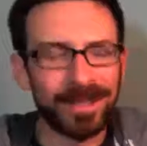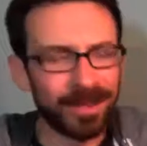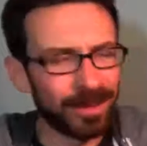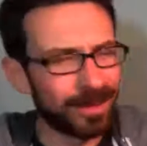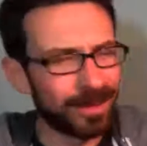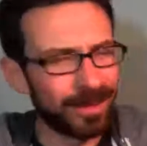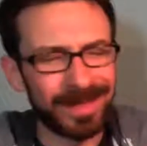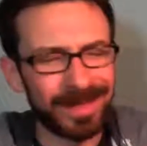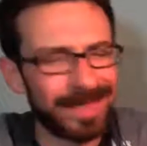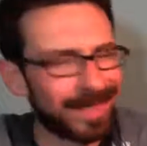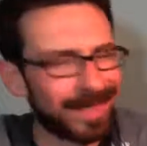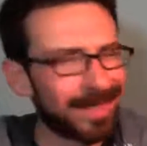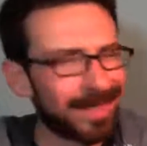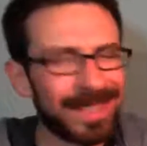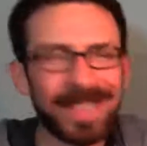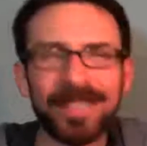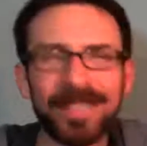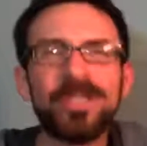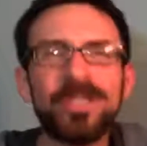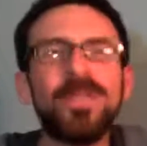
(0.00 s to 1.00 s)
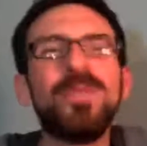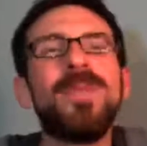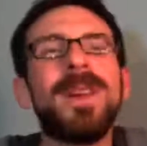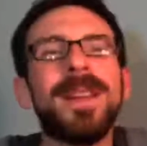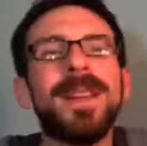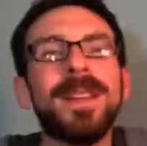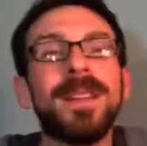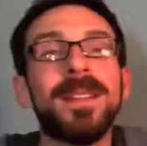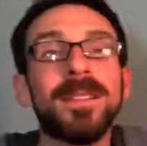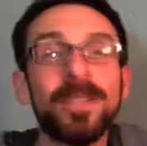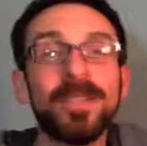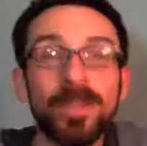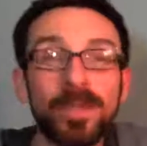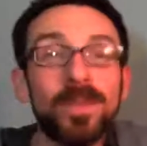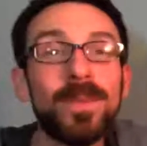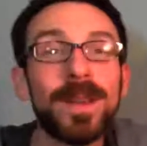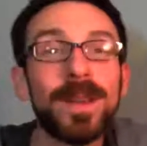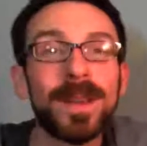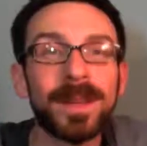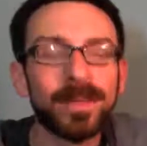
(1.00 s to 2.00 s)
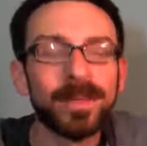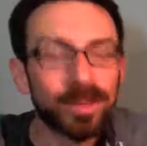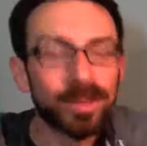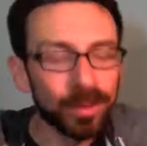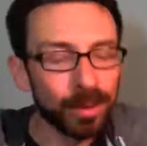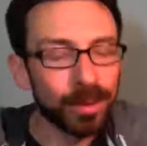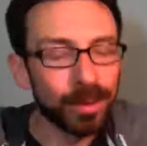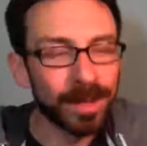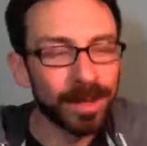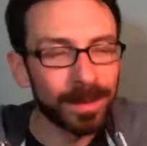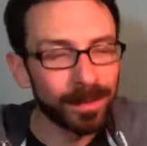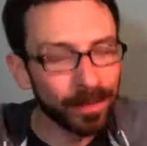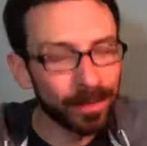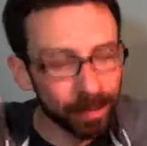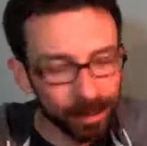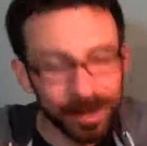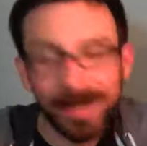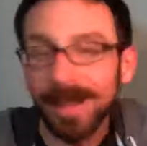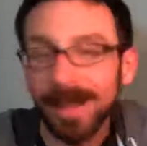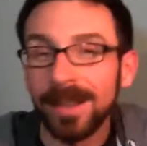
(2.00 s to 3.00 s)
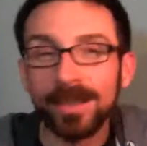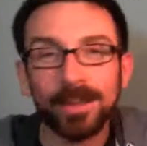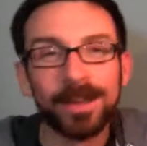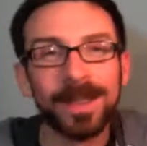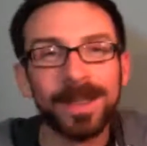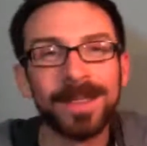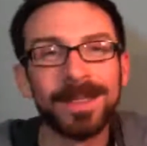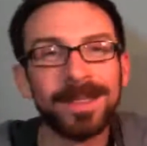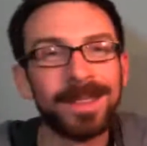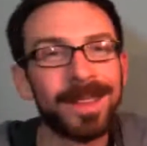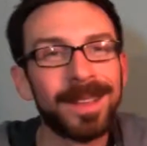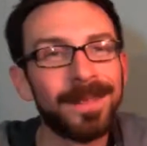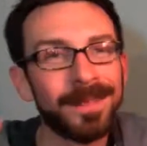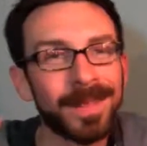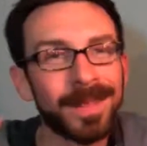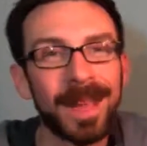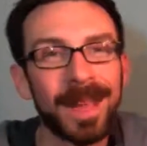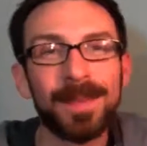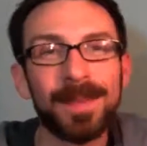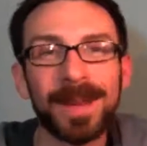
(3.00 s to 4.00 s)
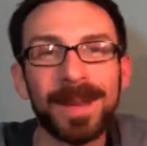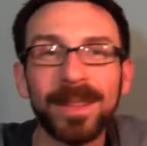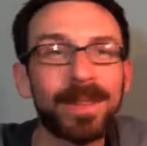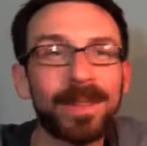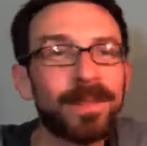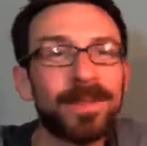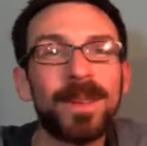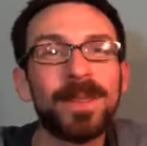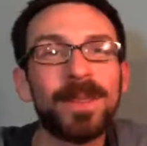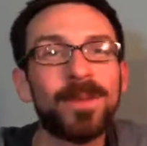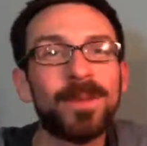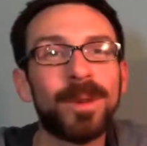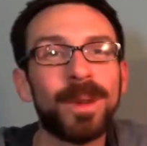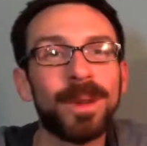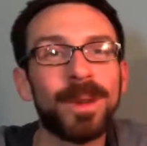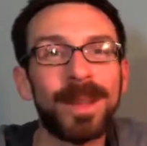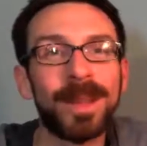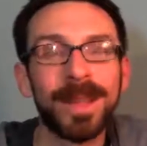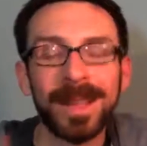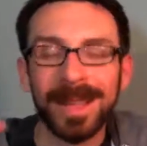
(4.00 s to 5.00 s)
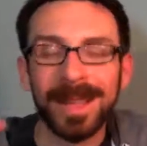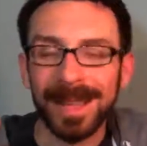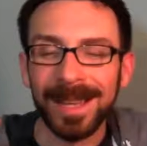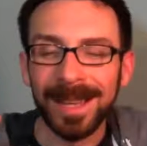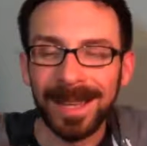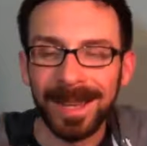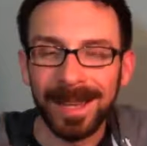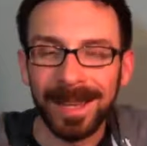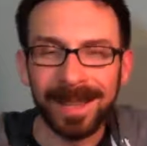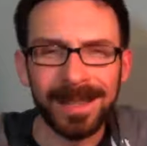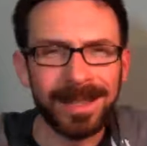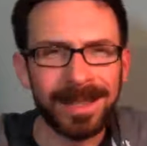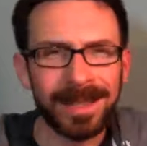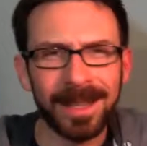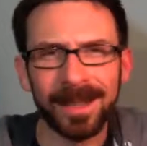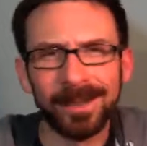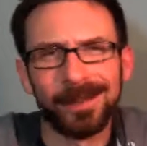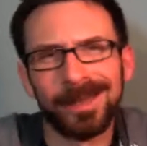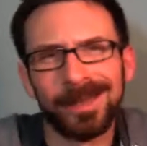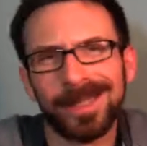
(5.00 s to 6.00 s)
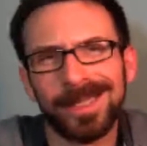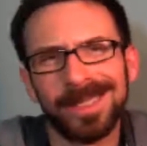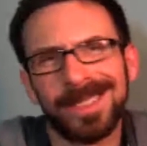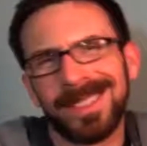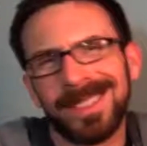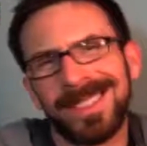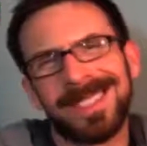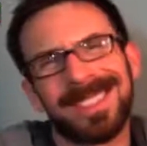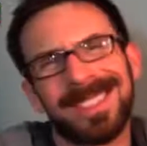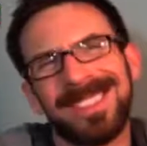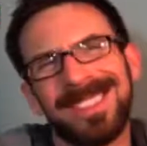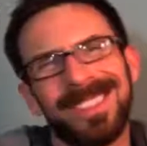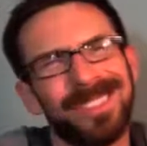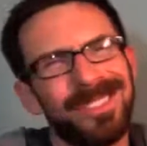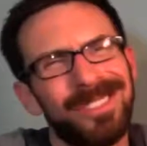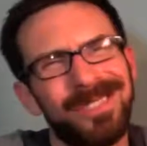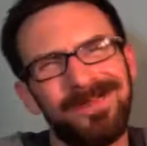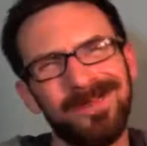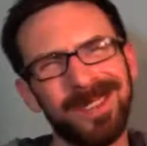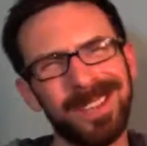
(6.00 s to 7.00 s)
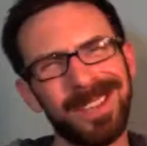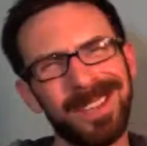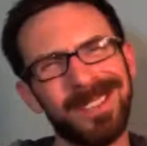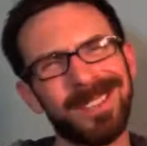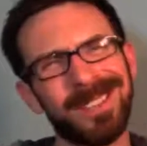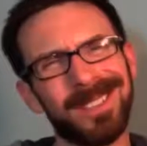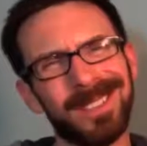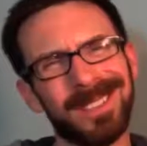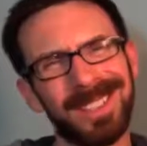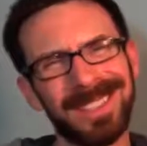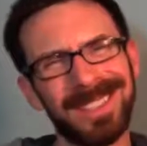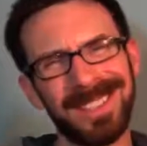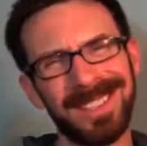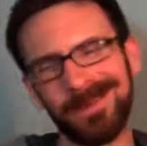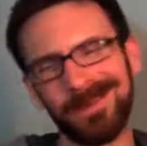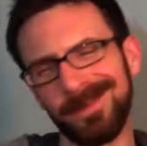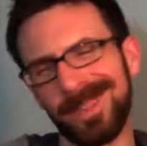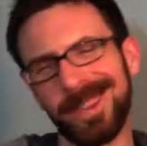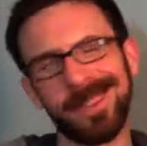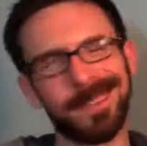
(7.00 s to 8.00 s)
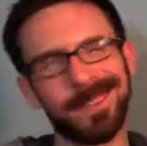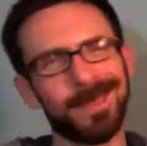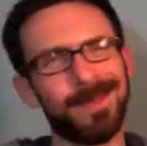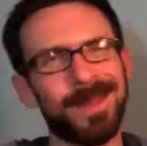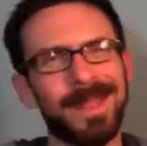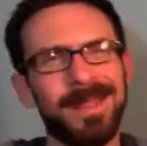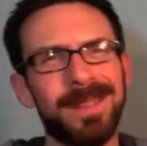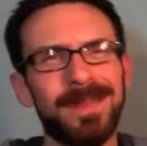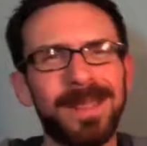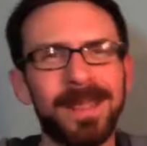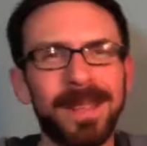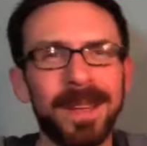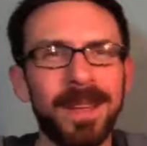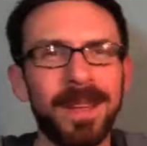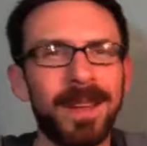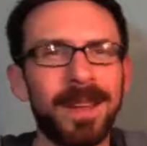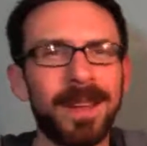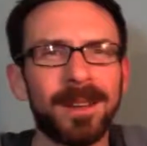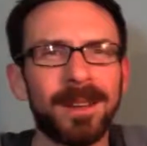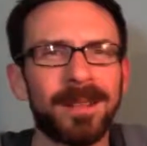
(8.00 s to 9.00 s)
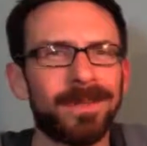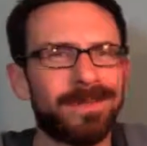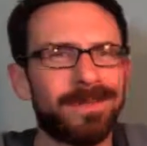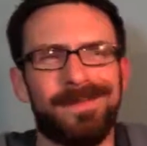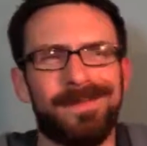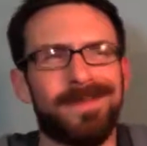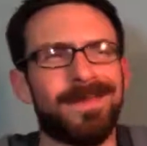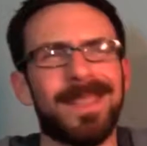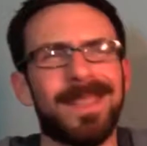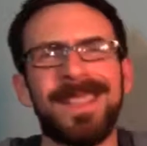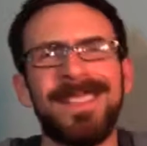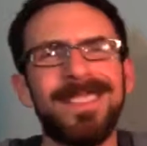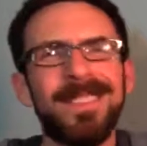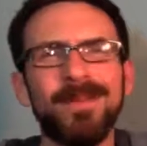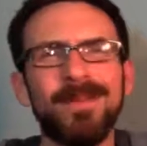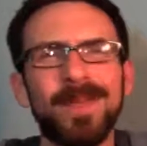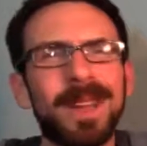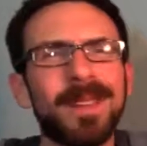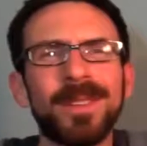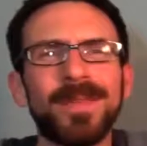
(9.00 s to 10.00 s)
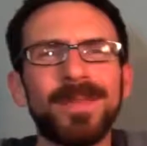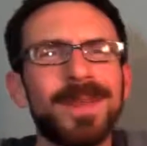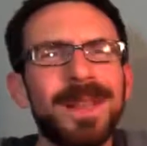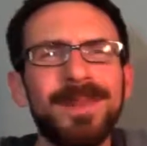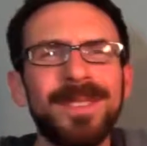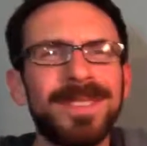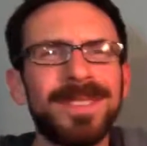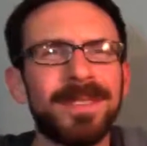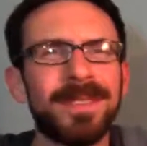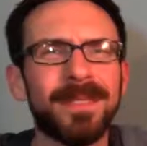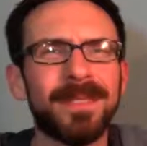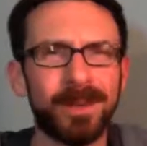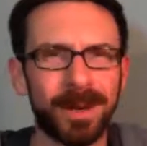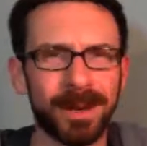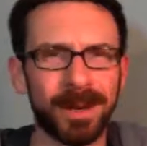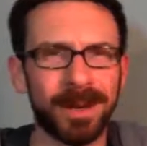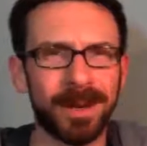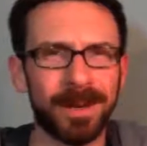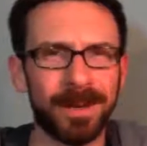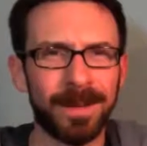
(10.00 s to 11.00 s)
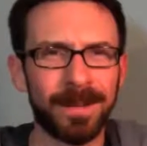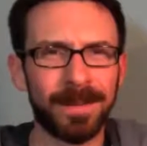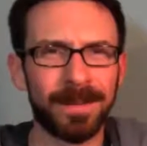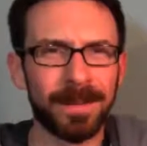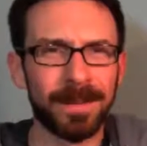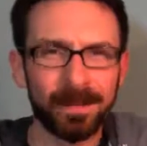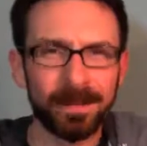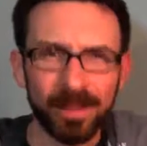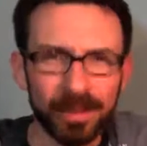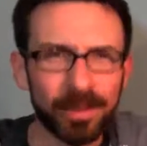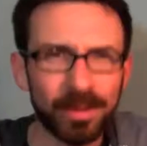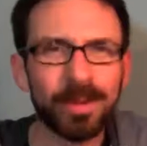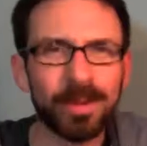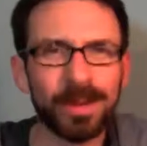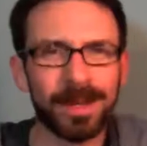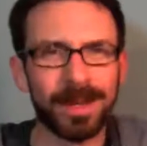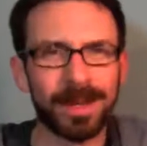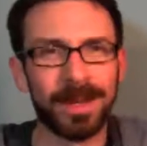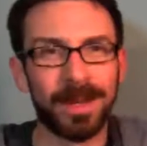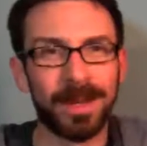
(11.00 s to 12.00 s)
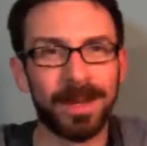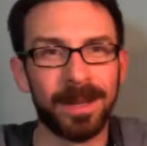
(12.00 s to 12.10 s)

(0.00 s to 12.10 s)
So that's too many. That's too many. I'm sorry. I'm sorry you had twins. I picked the fun one and the other one is, yeah, it's just regular. Hey, regular baby. I can see regular babies everywhere. I'm sorry.